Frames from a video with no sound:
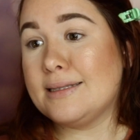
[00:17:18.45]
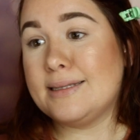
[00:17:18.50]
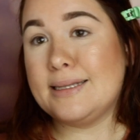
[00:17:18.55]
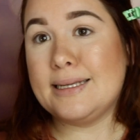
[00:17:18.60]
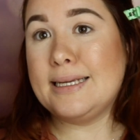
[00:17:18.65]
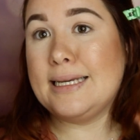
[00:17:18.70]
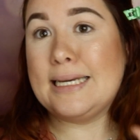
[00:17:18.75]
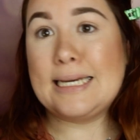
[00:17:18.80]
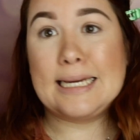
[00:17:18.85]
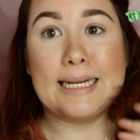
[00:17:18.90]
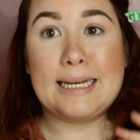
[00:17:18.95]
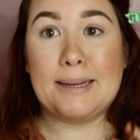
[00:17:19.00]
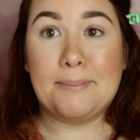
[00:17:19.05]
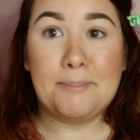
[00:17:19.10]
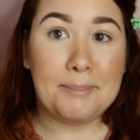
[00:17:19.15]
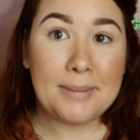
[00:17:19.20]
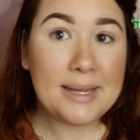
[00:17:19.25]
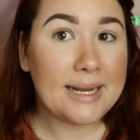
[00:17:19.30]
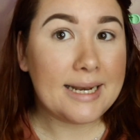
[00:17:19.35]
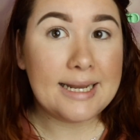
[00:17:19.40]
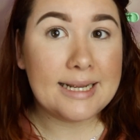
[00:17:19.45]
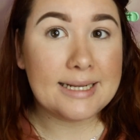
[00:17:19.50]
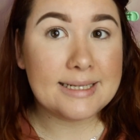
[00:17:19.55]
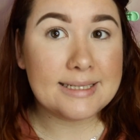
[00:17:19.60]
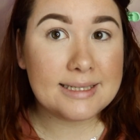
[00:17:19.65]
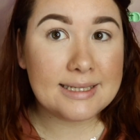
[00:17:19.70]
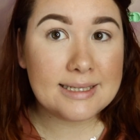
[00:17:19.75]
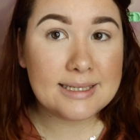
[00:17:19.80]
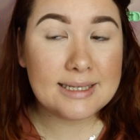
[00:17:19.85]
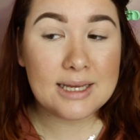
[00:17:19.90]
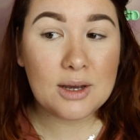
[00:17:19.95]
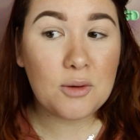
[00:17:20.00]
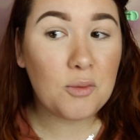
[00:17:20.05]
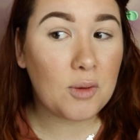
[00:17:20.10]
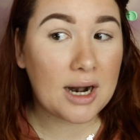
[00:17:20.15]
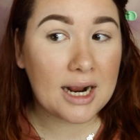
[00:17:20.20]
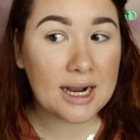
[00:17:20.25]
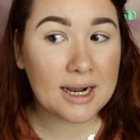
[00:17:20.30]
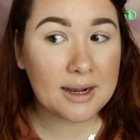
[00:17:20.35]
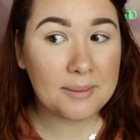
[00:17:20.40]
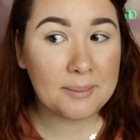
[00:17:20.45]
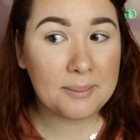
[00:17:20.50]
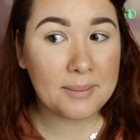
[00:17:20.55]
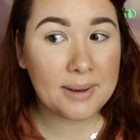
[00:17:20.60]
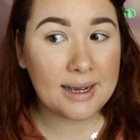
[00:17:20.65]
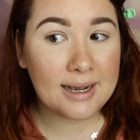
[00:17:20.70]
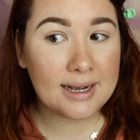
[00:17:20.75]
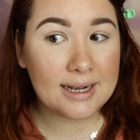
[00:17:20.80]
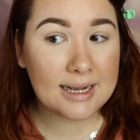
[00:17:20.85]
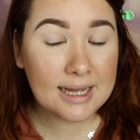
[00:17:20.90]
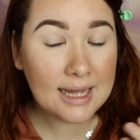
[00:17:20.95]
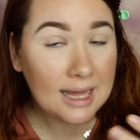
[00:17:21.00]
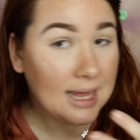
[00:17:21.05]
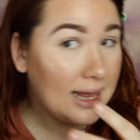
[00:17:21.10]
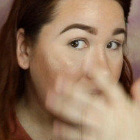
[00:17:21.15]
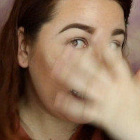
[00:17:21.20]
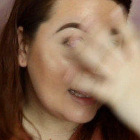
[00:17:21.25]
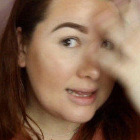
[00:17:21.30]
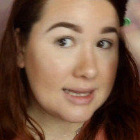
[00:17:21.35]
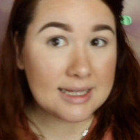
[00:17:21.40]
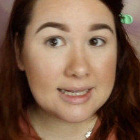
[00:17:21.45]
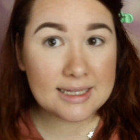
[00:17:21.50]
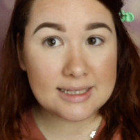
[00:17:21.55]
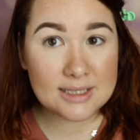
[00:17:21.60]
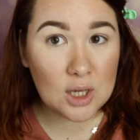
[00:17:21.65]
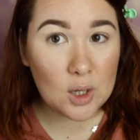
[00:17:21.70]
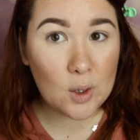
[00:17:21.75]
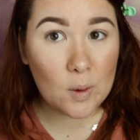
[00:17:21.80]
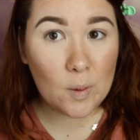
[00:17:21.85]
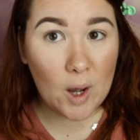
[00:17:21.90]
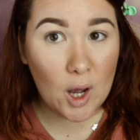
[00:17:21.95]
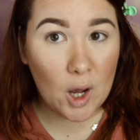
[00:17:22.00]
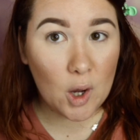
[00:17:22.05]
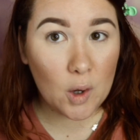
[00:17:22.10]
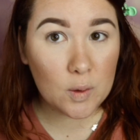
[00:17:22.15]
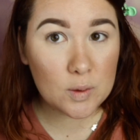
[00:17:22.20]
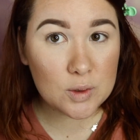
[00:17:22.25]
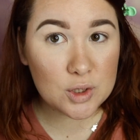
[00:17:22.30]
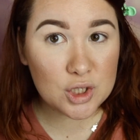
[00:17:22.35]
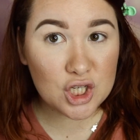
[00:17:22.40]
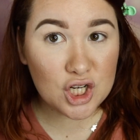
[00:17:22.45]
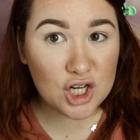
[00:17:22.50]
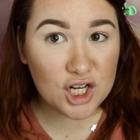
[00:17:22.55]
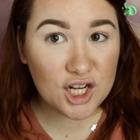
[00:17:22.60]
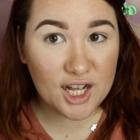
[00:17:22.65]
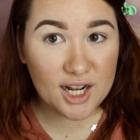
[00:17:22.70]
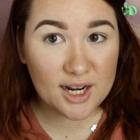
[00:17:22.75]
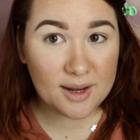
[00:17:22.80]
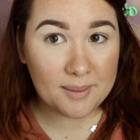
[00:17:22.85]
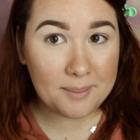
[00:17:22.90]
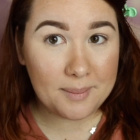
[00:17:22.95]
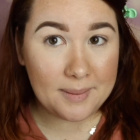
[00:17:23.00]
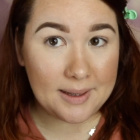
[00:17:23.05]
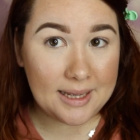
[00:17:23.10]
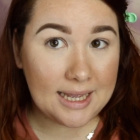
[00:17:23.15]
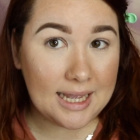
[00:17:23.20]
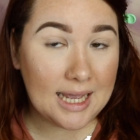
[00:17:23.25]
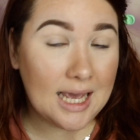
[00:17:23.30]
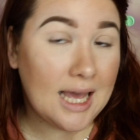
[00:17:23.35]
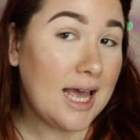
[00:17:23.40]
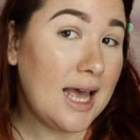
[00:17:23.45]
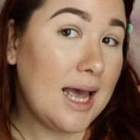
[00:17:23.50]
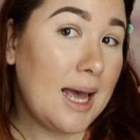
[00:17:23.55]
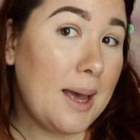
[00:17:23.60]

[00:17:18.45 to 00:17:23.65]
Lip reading: See you in a minute. When I come back, these ojos are gonna be